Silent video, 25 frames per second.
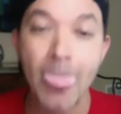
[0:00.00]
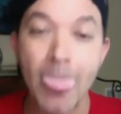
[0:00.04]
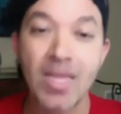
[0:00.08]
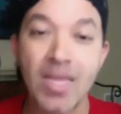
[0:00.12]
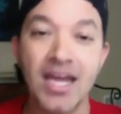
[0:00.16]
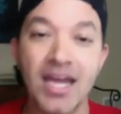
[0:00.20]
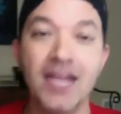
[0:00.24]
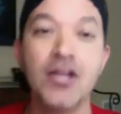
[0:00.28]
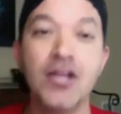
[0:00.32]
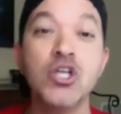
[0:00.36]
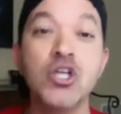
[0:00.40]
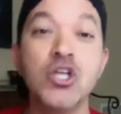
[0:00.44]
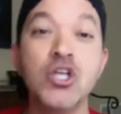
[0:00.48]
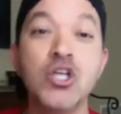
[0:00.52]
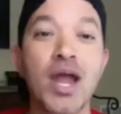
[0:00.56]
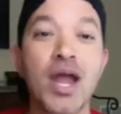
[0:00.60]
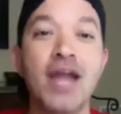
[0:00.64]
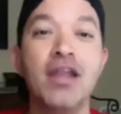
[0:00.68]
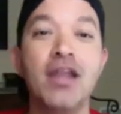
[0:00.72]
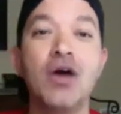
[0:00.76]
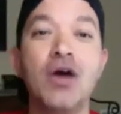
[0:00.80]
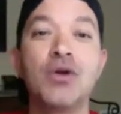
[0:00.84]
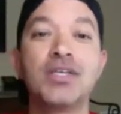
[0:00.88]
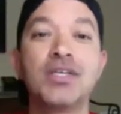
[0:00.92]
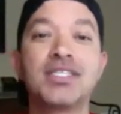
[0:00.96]
And here's what I
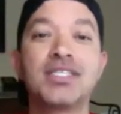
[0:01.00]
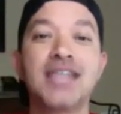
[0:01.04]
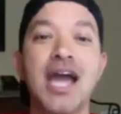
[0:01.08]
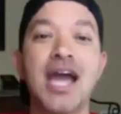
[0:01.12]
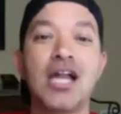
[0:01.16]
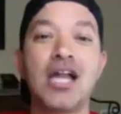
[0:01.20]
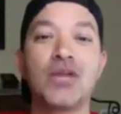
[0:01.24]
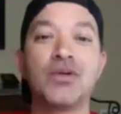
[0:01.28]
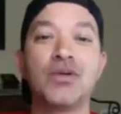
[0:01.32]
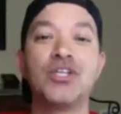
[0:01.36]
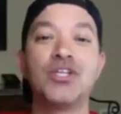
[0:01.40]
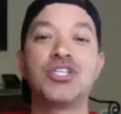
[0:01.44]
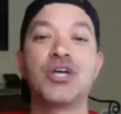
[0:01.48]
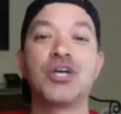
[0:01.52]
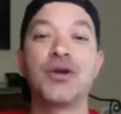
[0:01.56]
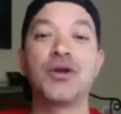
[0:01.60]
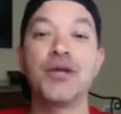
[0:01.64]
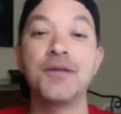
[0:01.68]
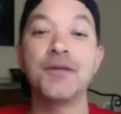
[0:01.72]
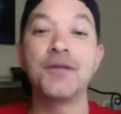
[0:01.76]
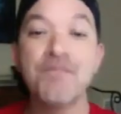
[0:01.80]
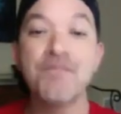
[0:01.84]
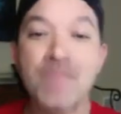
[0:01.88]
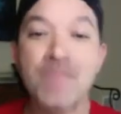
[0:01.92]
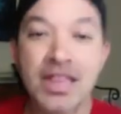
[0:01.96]
noticed, Tyler and Jody,
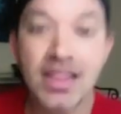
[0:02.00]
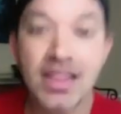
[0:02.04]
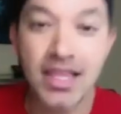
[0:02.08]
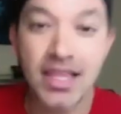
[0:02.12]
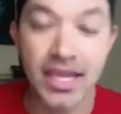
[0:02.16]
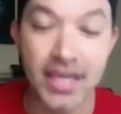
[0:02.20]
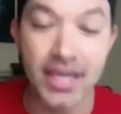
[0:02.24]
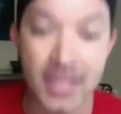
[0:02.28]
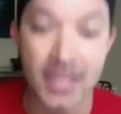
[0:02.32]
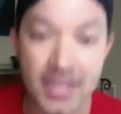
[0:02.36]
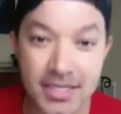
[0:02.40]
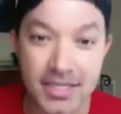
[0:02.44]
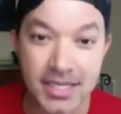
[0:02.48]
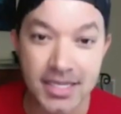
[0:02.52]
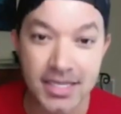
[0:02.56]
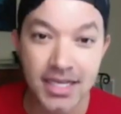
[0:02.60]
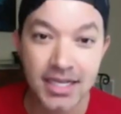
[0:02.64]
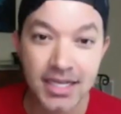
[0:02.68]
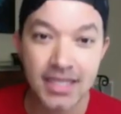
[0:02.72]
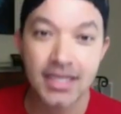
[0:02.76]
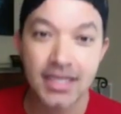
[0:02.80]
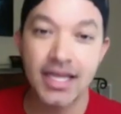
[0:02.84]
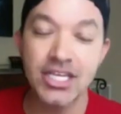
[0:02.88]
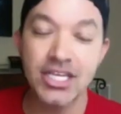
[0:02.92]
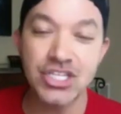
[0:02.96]
is
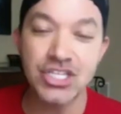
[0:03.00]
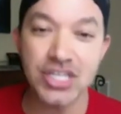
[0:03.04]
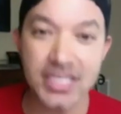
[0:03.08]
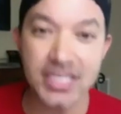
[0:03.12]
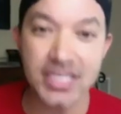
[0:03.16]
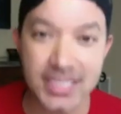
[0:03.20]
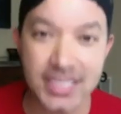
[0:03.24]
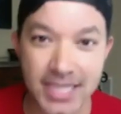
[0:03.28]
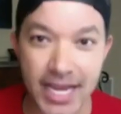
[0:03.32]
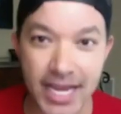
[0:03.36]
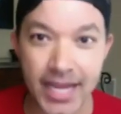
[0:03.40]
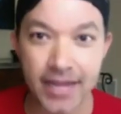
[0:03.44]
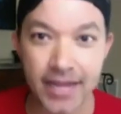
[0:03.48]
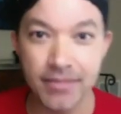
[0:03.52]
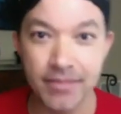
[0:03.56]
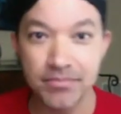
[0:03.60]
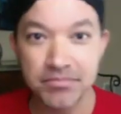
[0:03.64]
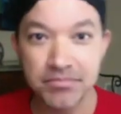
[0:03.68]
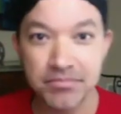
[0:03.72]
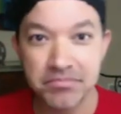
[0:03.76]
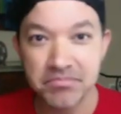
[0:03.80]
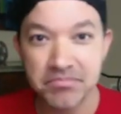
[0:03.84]
let's say